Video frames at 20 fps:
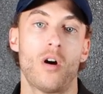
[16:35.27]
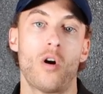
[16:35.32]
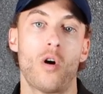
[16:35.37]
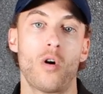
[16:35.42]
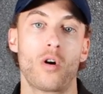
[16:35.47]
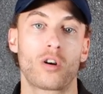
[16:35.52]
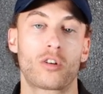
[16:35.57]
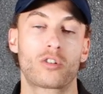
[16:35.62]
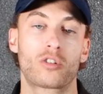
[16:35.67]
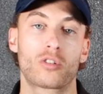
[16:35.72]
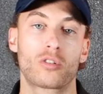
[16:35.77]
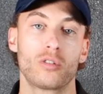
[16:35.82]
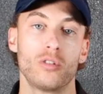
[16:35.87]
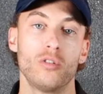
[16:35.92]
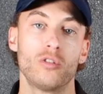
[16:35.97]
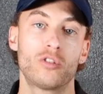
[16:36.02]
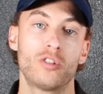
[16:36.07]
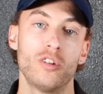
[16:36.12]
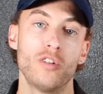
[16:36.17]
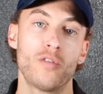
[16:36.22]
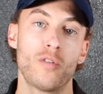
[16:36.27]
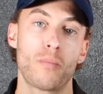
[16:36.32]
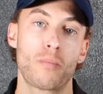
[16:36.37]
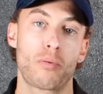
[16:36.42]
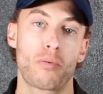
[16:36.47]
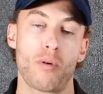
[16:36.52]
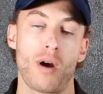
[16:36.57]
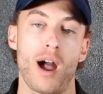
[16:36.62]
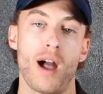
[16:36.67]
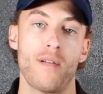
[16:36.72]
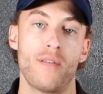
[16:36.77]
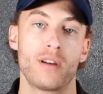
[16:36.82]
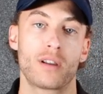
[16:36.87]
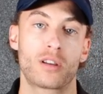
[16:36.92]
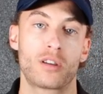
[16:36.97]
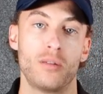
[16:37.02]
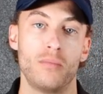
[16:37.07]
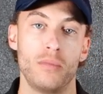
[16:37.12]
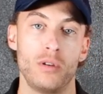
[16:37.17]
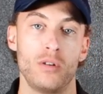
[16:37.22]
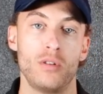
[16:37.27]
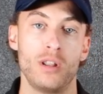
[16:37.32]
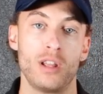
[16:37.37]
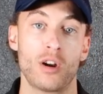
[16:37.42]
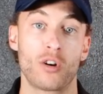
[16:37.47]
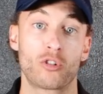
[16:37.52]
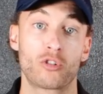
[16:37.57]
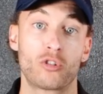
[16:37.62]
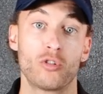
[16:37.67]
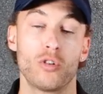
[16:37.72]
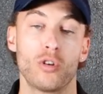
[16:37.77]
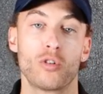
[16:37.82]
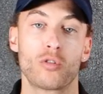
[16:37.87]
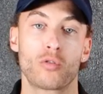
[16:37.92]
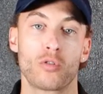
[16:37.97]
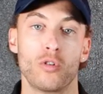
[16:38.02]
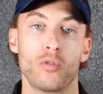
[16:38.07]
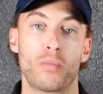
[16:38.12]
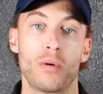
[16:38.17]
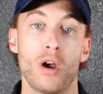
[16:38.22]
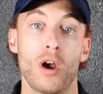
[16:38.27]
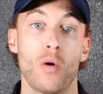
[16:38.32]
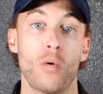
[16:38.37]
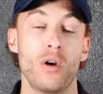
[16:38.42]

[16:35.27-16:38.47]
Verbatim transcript: our exclusive private community, our student group,